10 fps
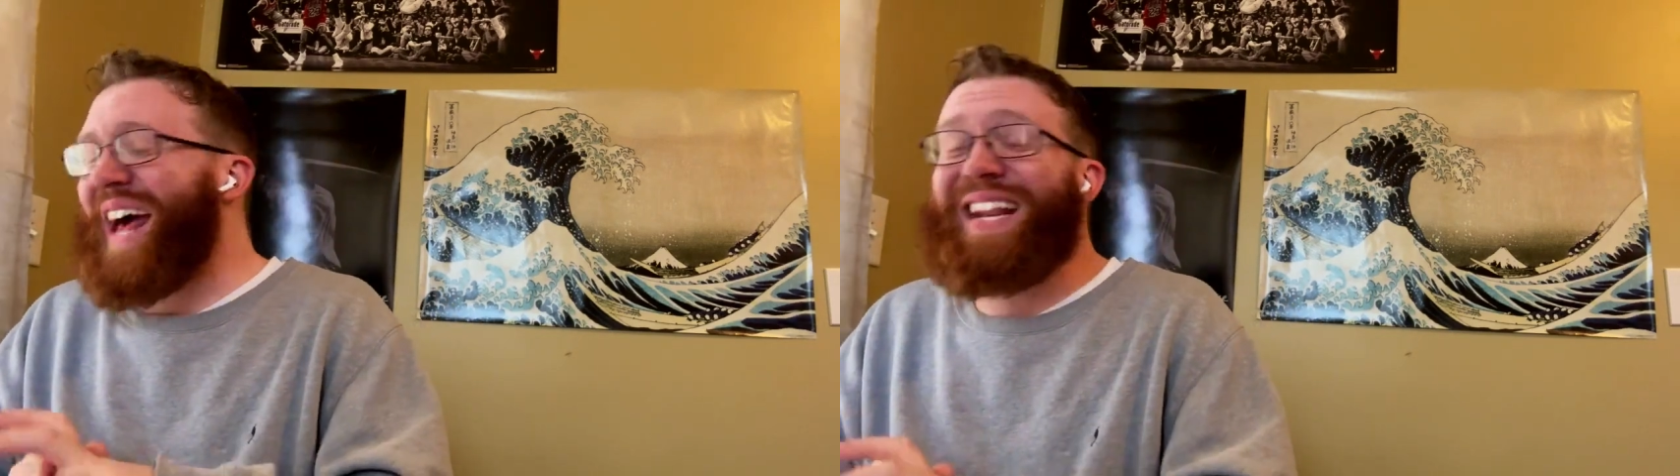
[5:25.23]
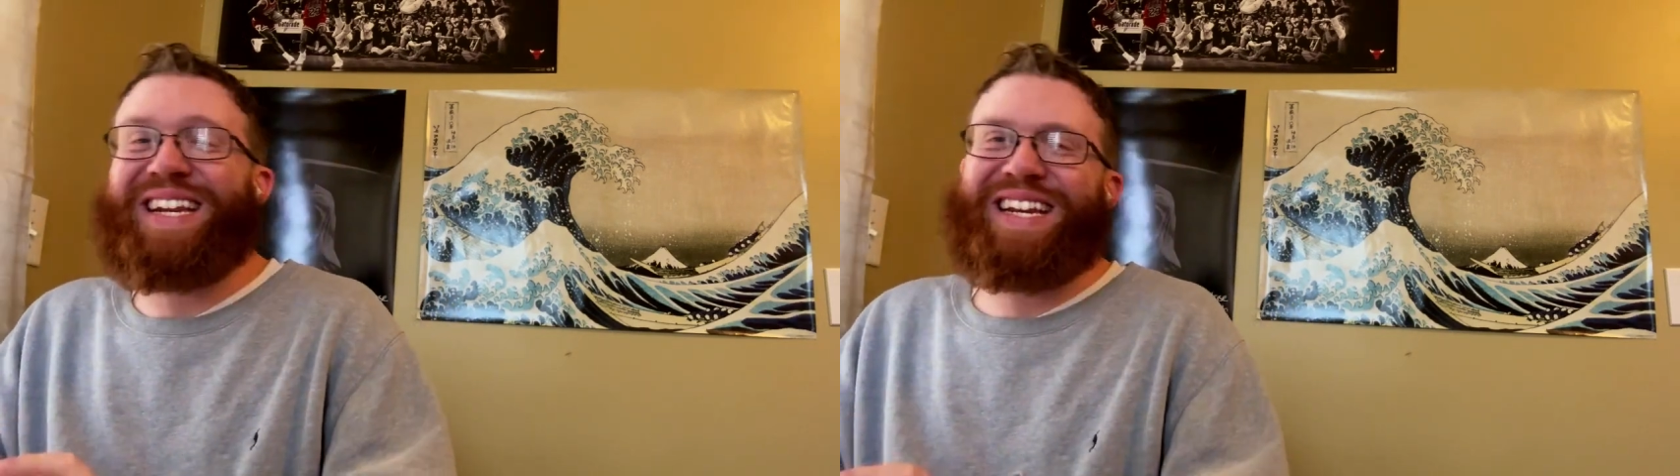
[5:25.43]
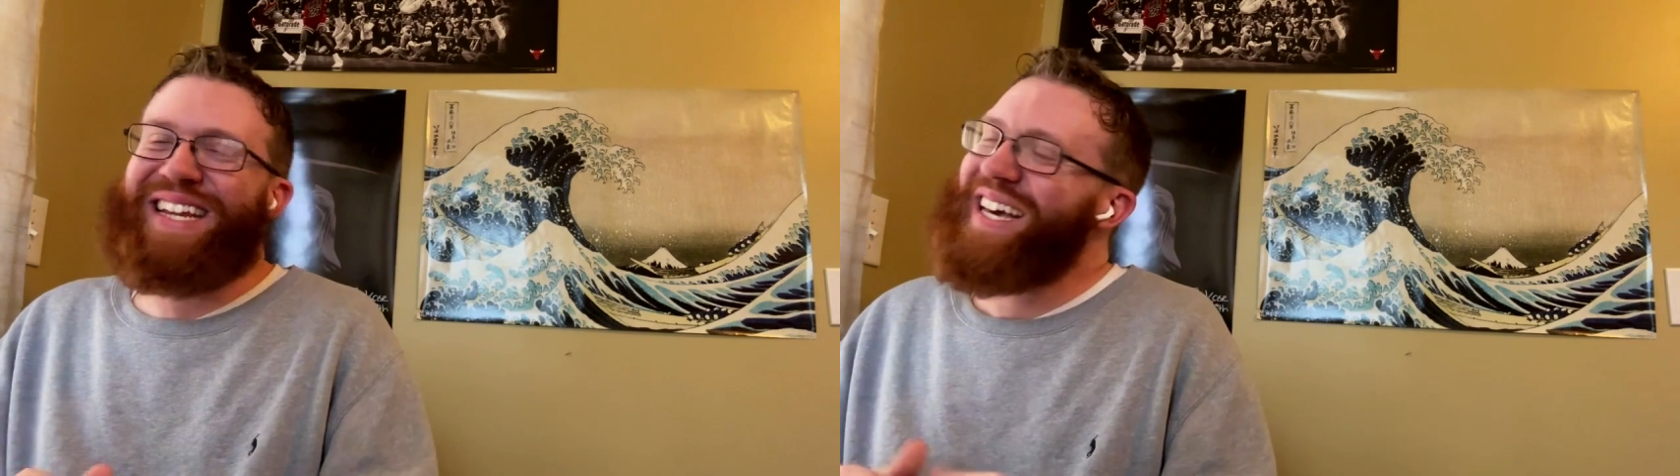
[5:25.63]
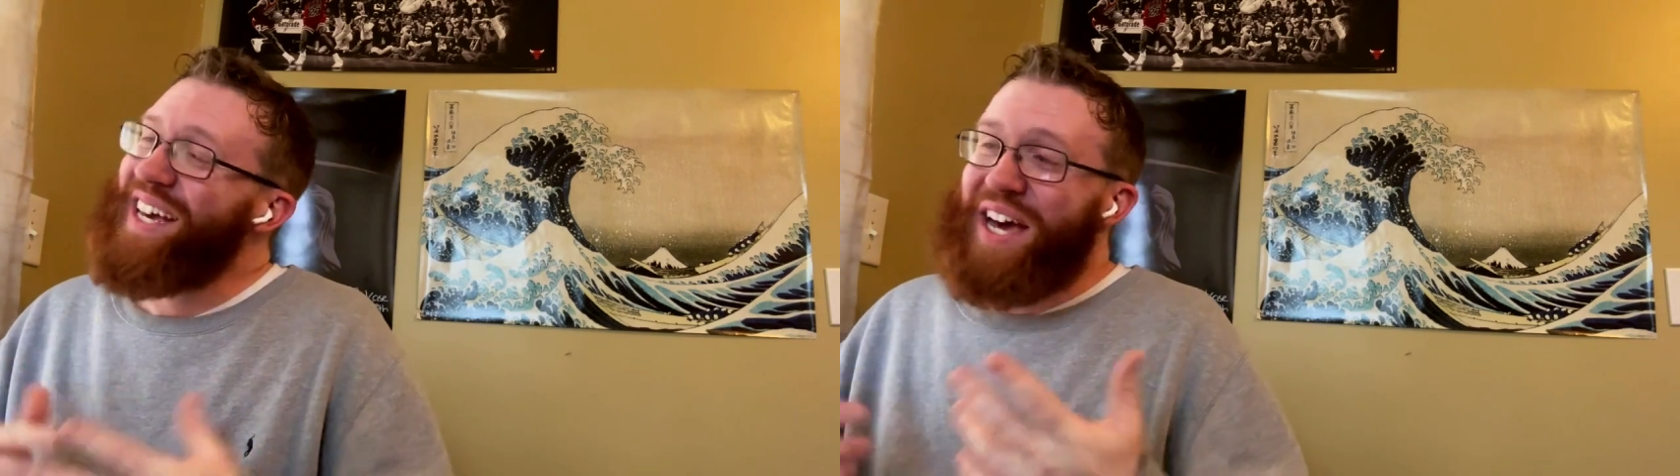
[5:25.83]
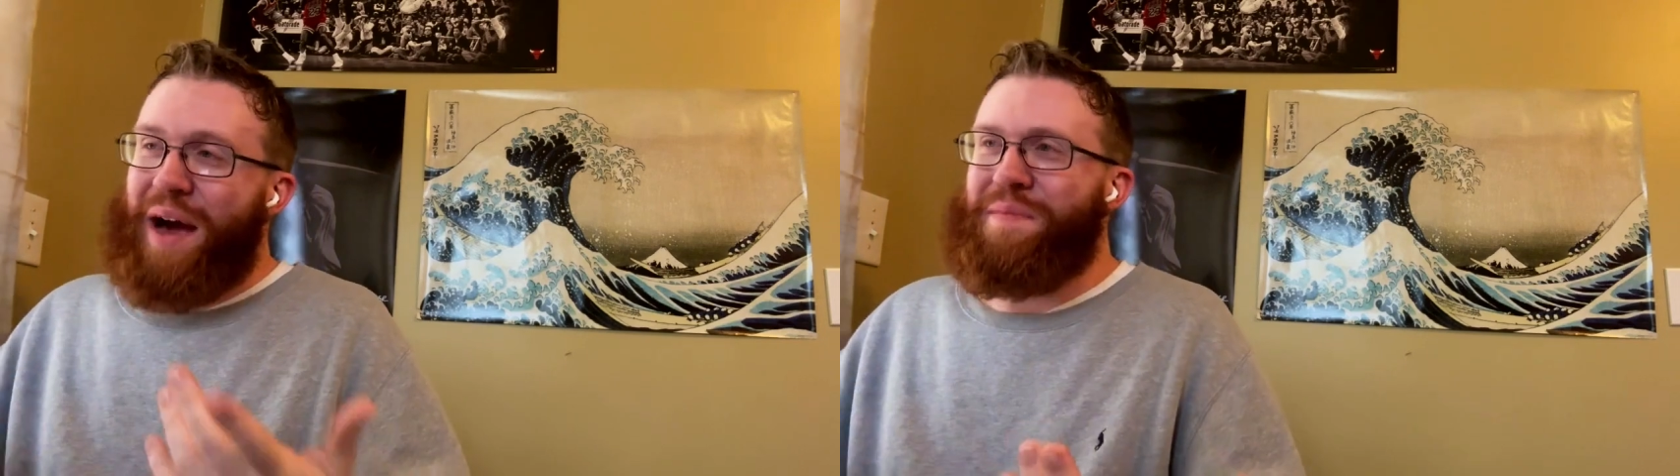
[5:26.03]

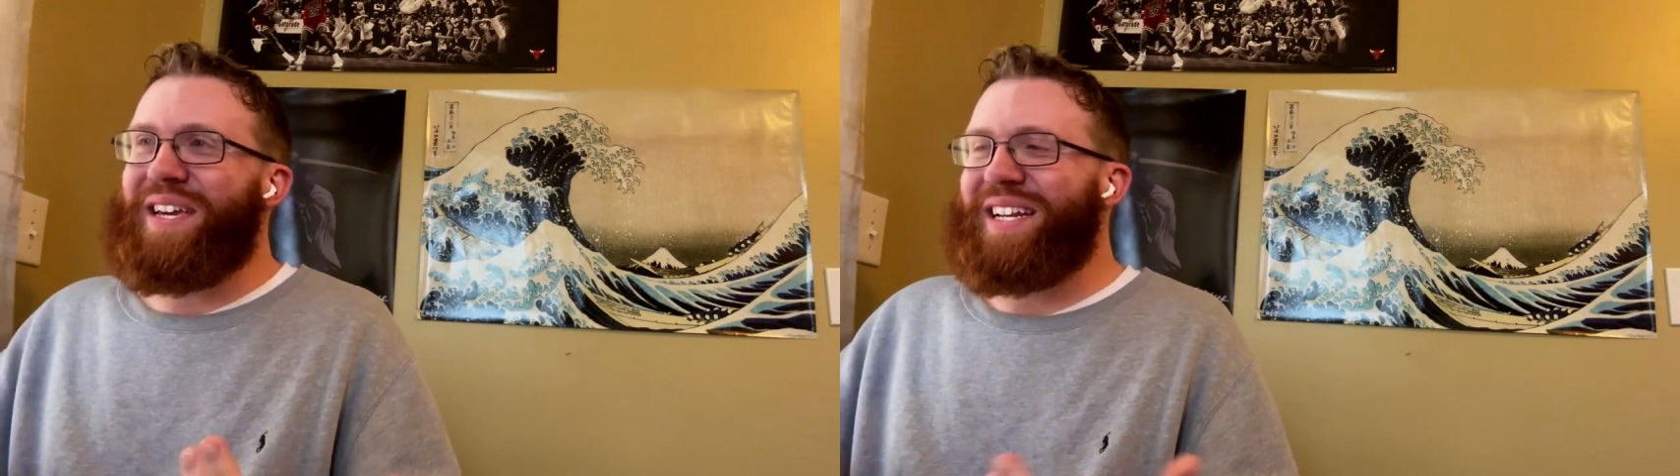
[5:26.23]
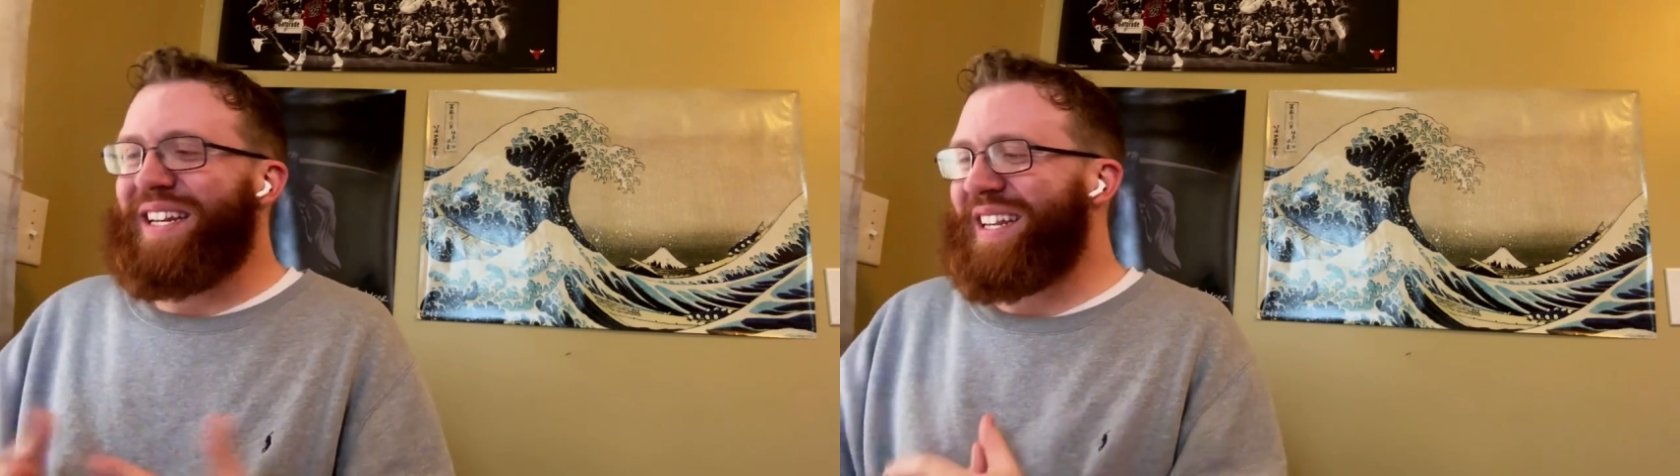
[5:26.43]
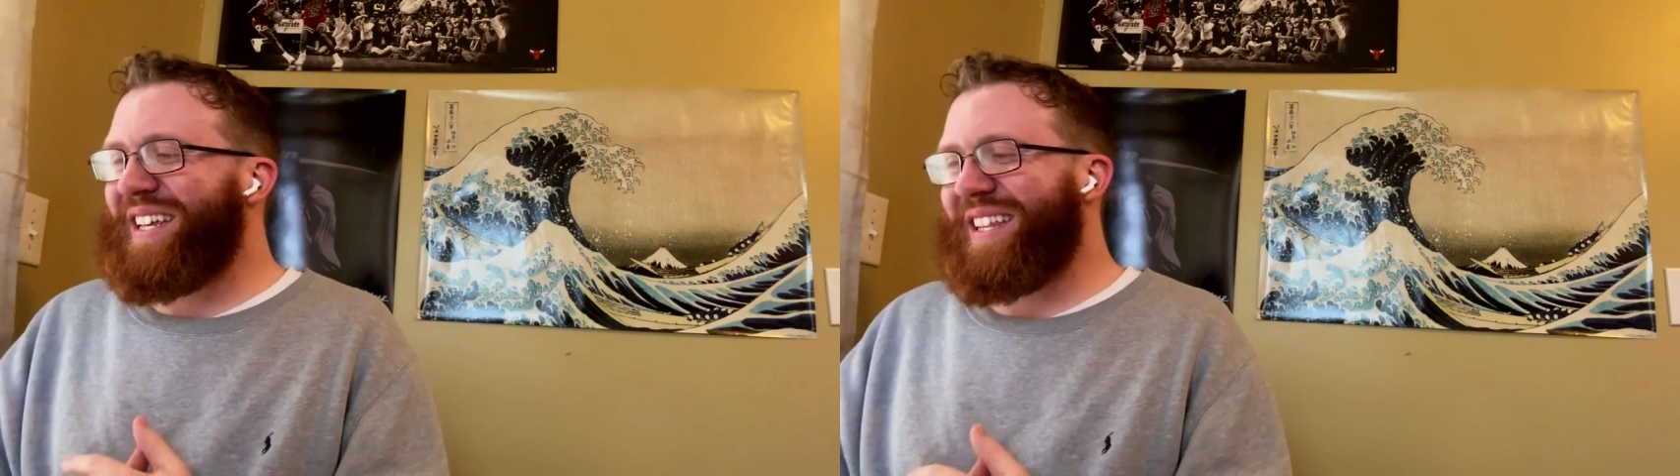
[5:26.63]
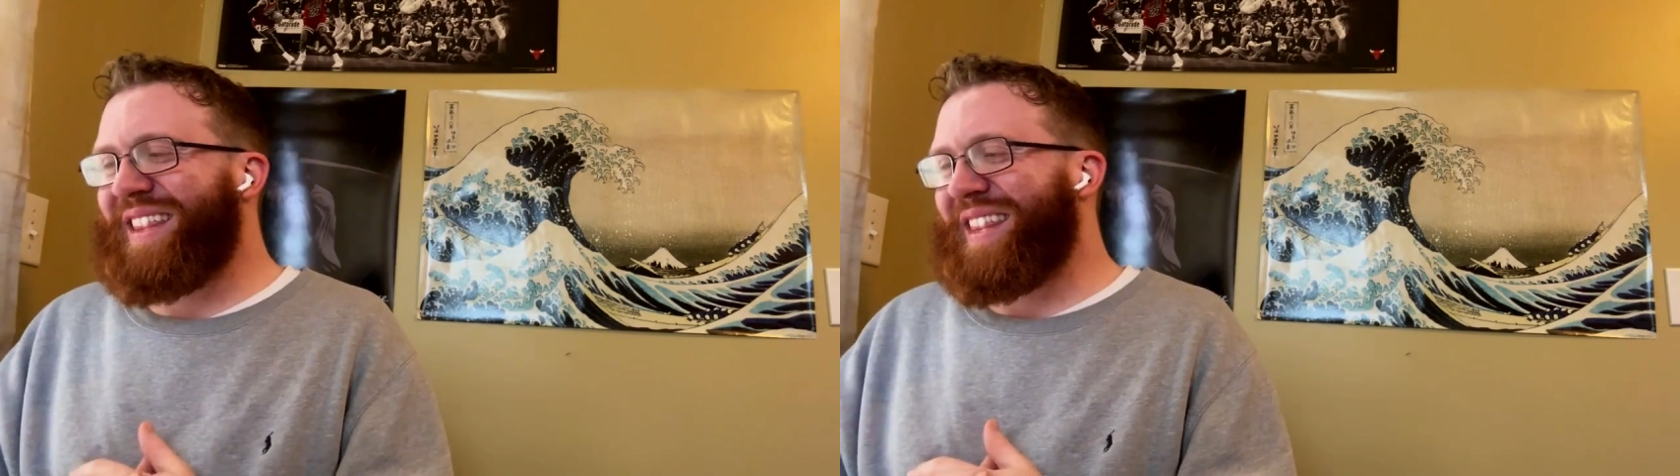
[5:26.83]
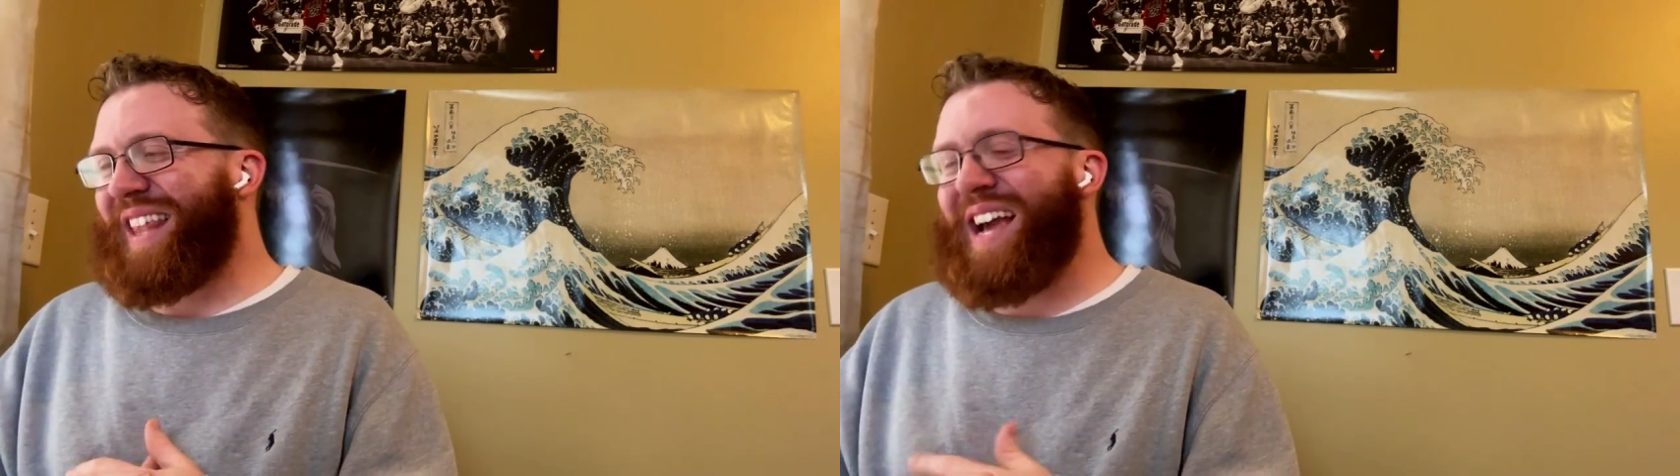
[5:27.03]

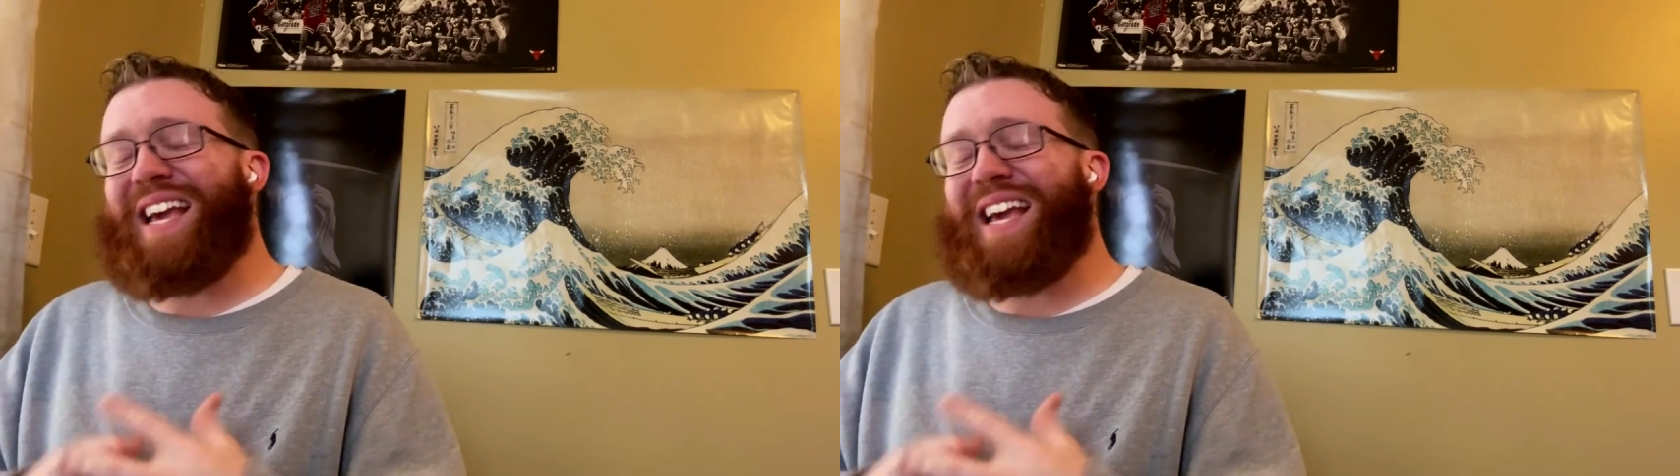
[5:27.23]
I